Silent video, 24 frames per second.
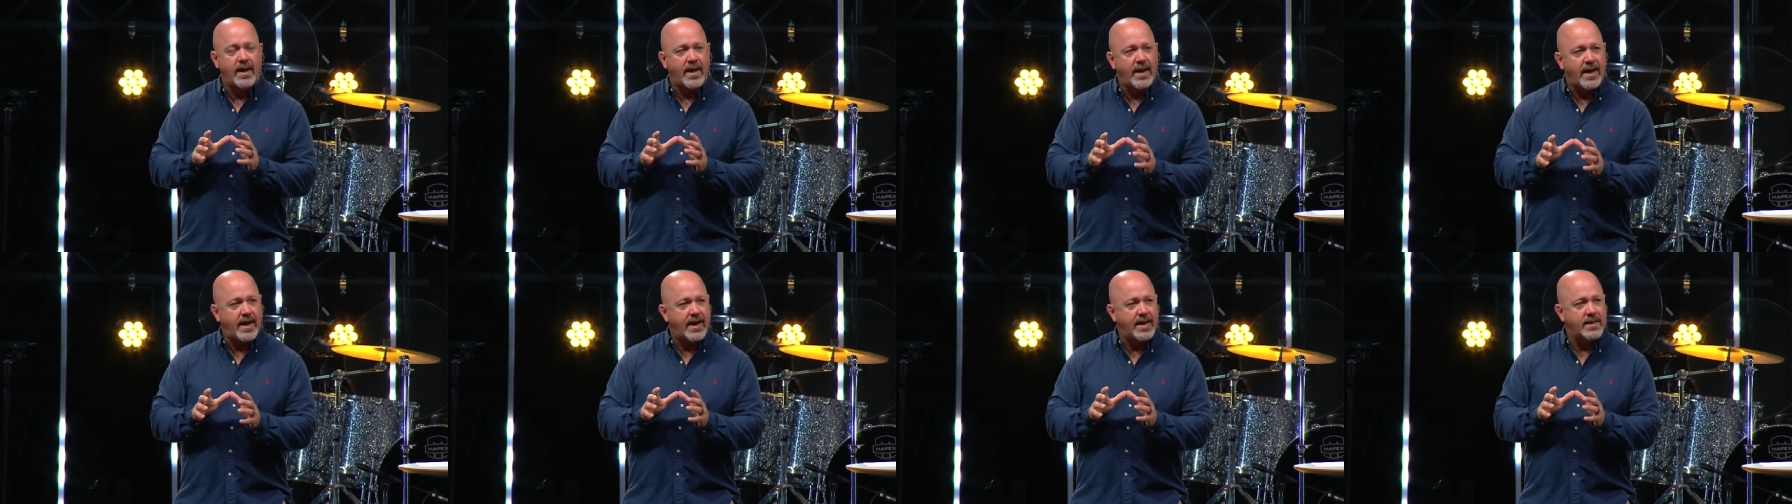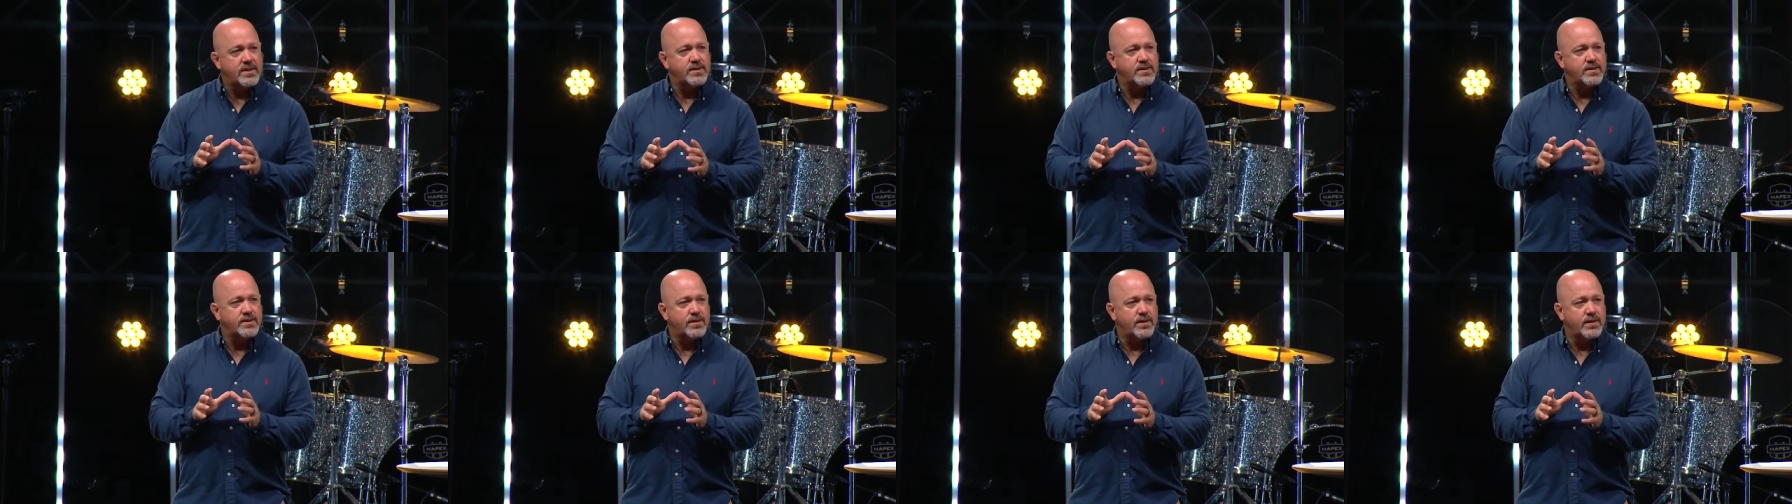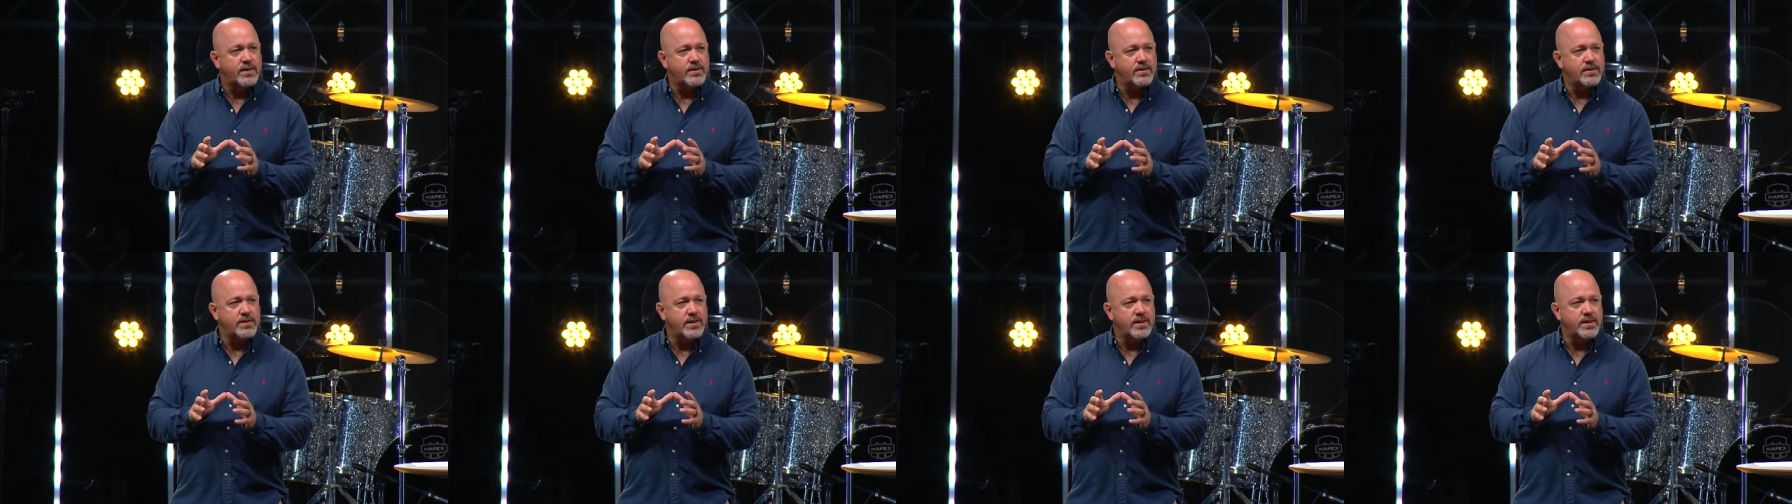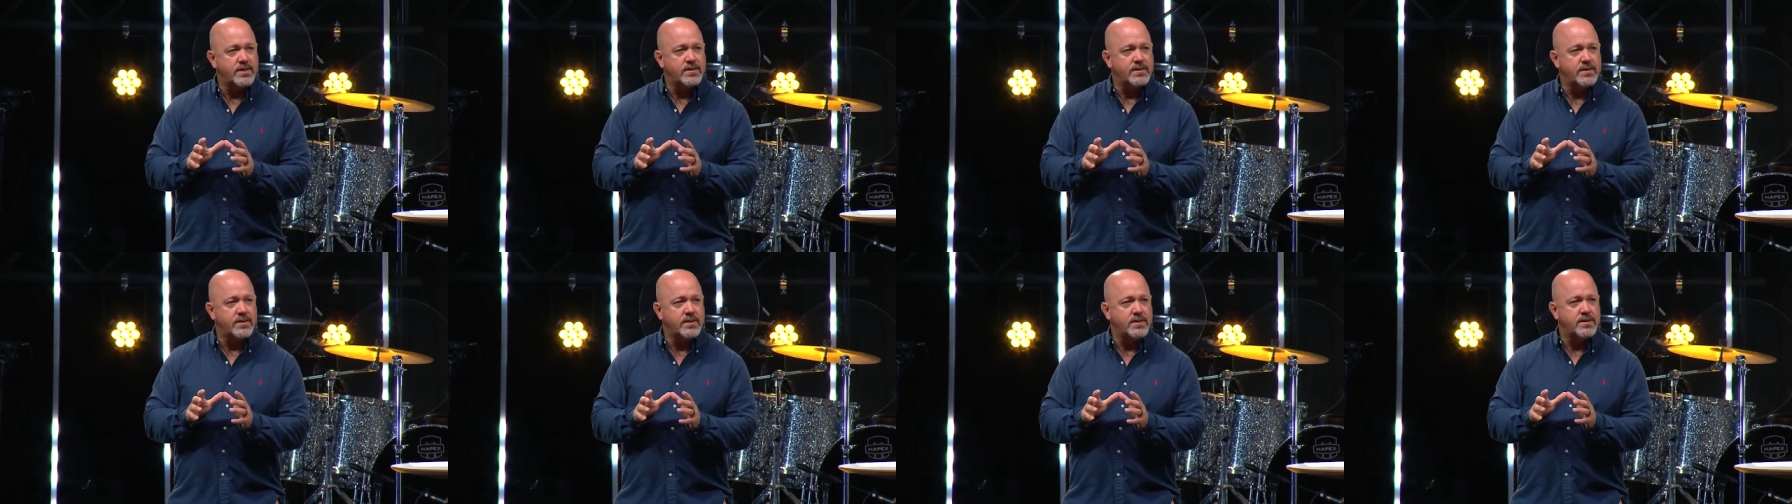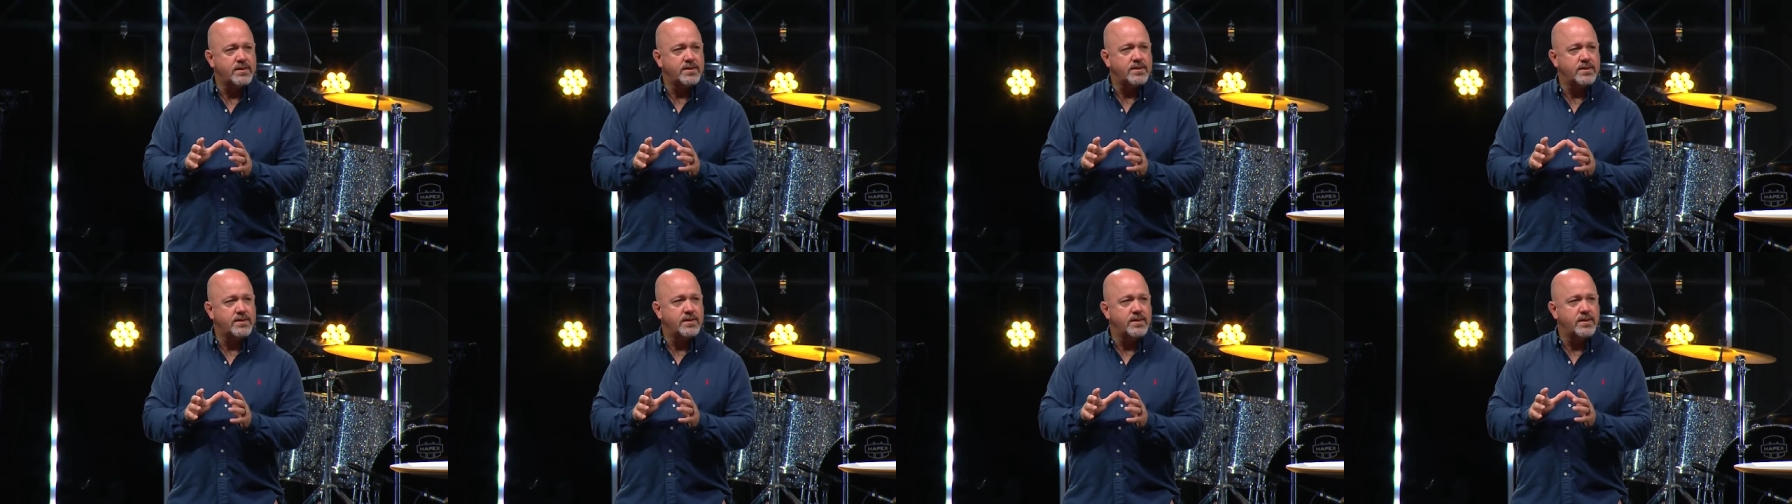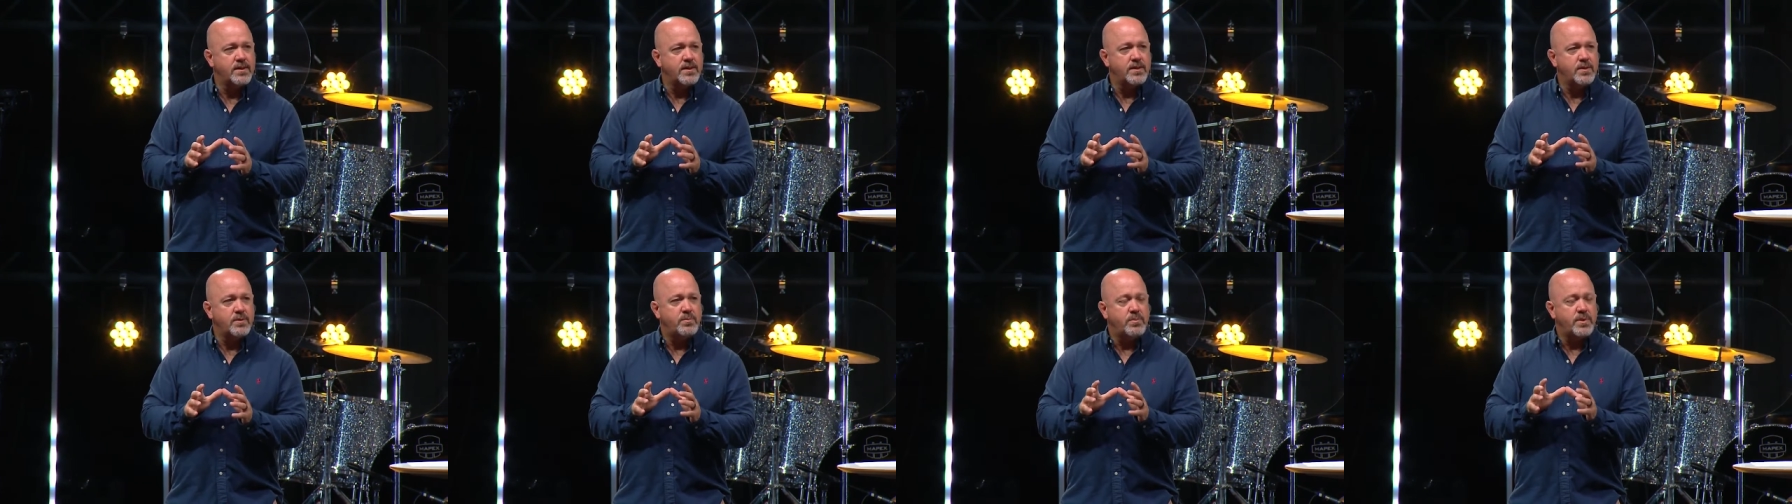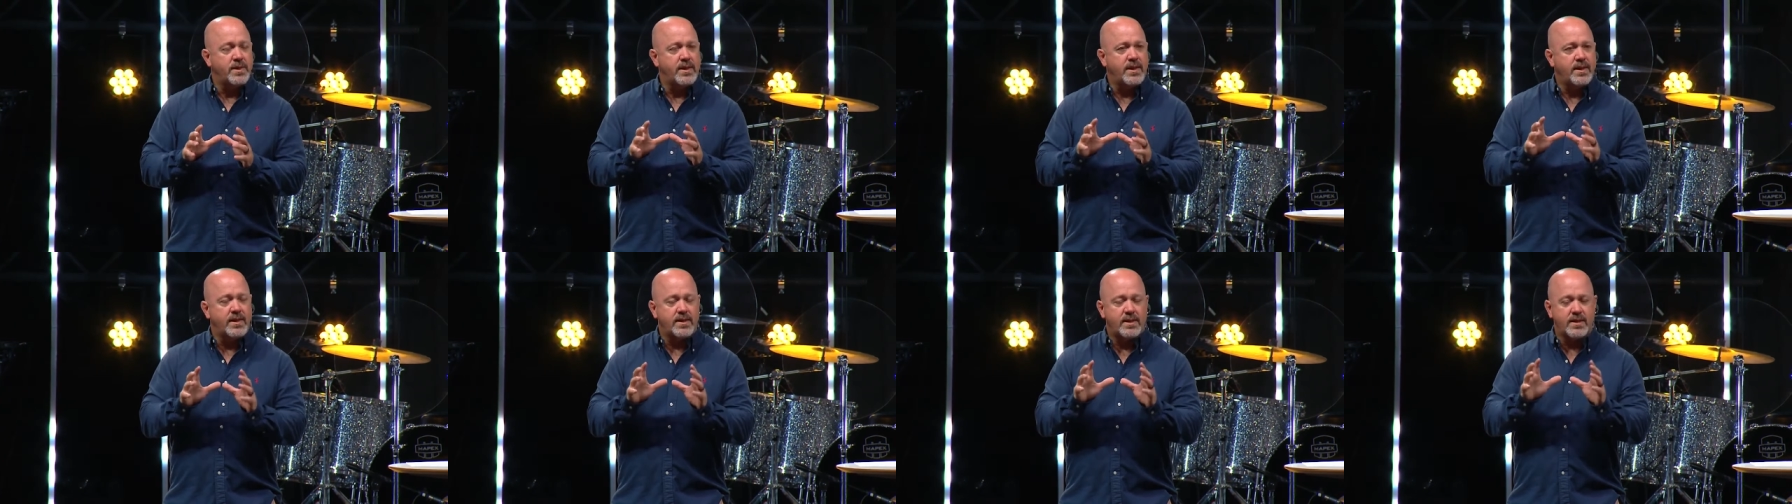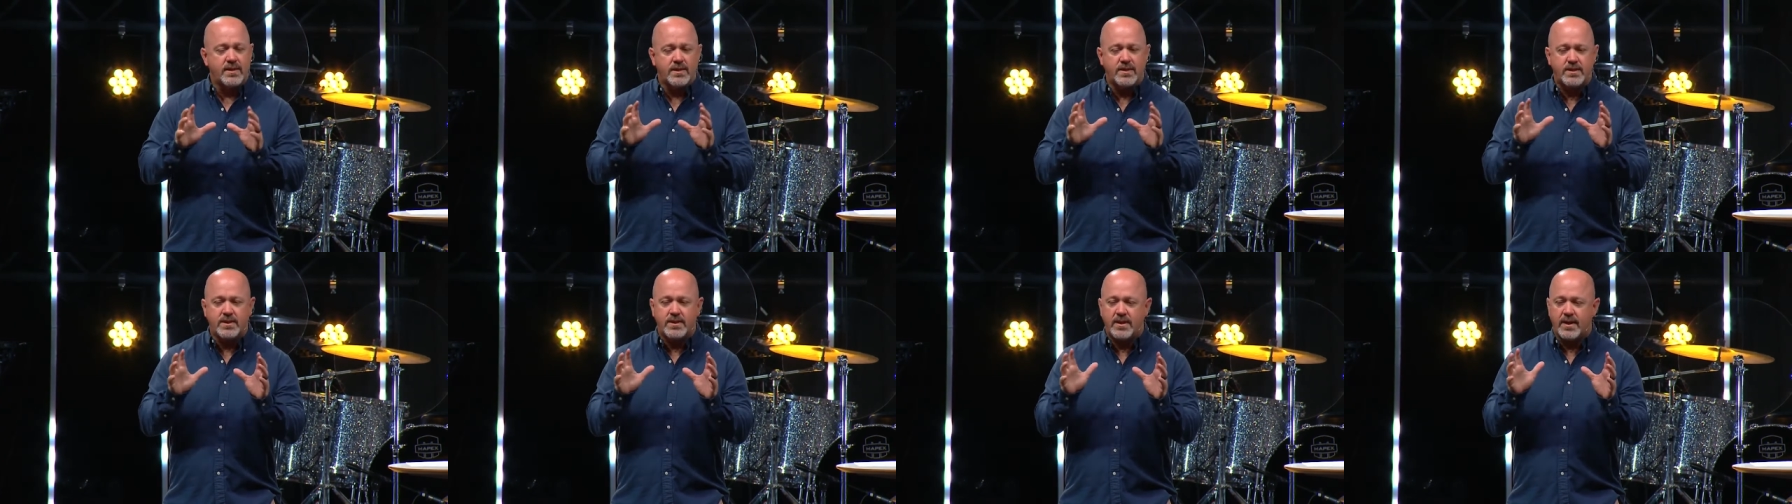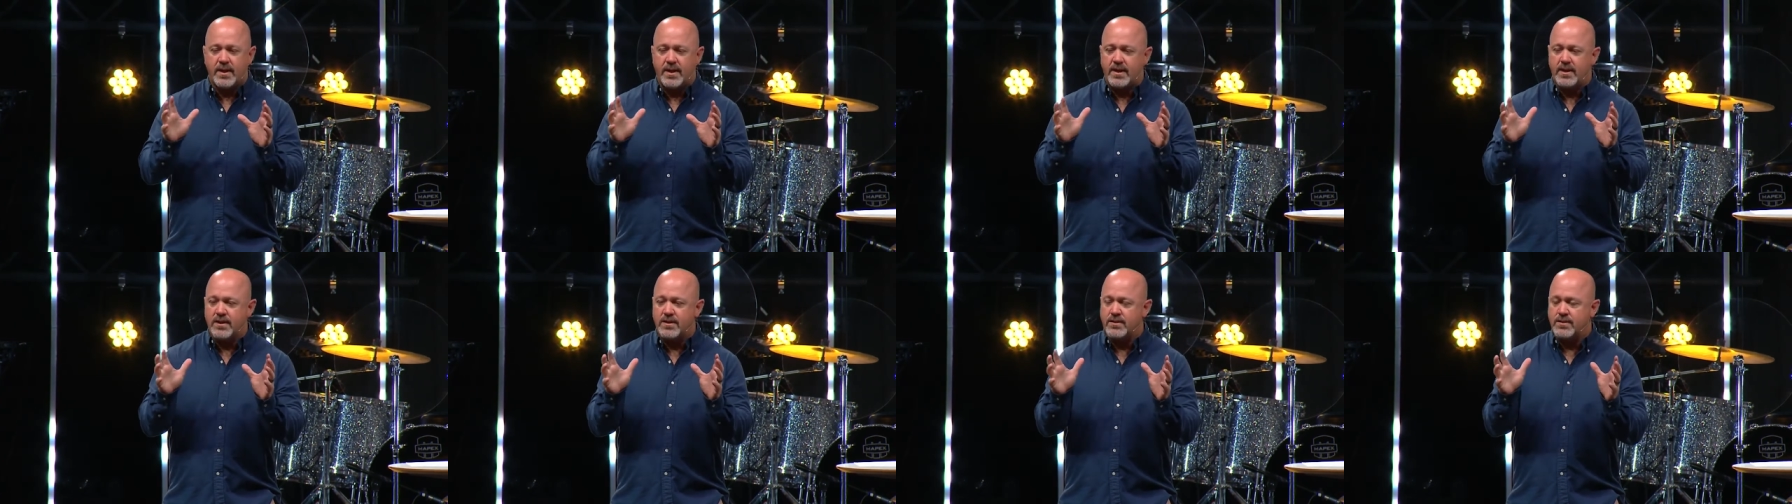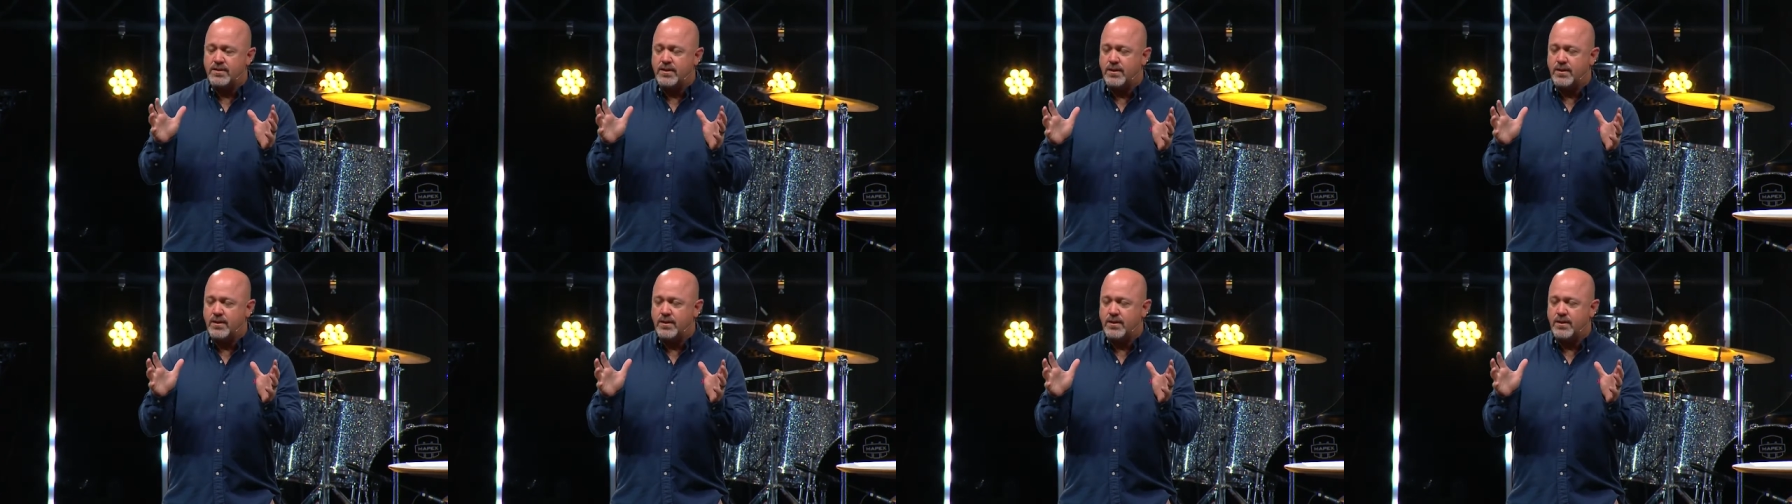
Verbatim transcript: I saw Jesus begin to change